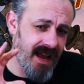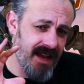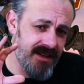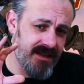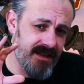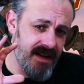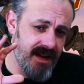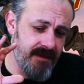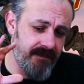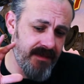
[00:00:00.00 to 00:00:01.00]
as
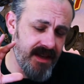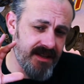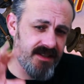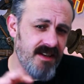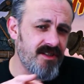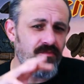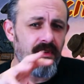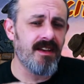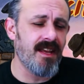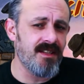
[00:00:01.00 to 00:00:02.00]
essentially
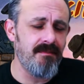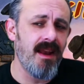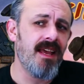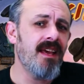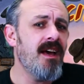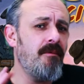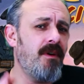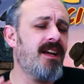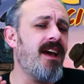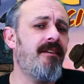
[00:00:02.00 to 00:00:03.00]
one against many.
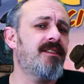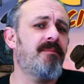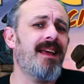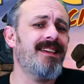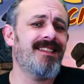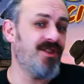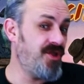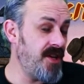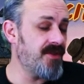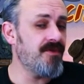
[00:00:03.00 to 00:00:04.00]
One character plays the
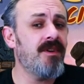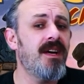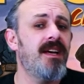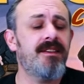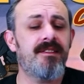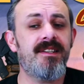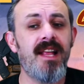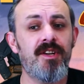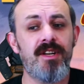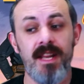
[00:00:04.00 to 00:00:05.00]
chisel. It's
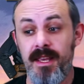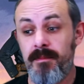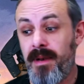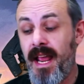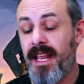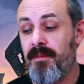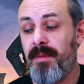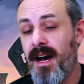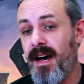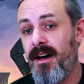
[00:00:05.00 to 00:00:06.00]
essentially playing the
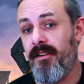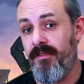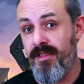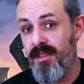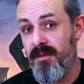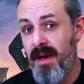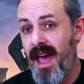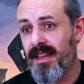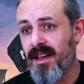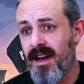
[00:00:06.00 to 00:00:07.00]
part of the
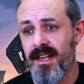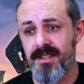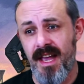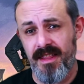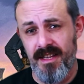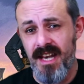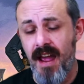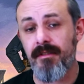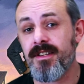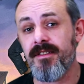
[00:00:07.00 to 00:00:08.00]
bad guys and the
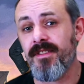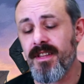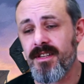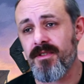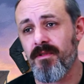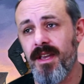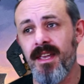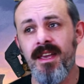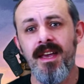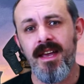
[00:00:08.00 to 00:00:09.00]
narrative in the
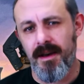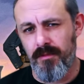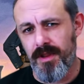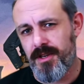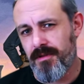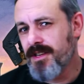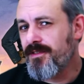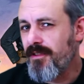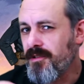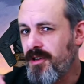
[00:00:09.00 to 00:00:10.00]
story. And what they're doing is
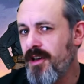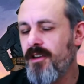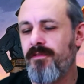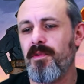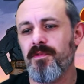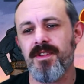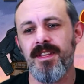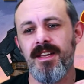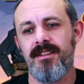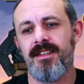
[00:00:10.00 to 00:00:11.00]
throwing curveballs at
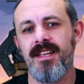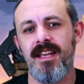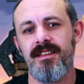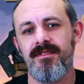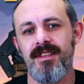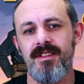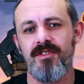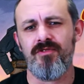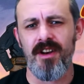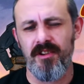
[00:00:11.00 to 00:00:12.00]
the other detectives as they're
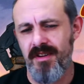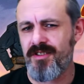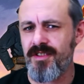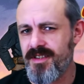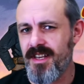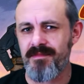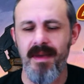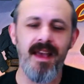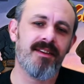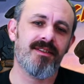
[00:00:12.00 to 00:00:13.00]
trying to question
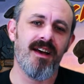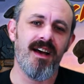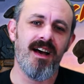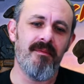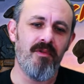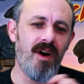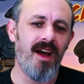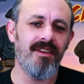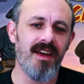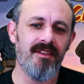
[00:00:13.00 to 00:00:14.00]
suspects or
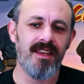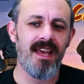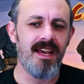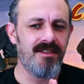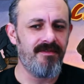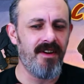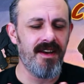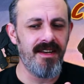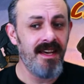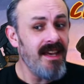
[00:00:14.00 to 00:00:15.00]
hunt down the case and
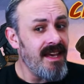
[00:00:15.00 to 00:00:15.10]
find it.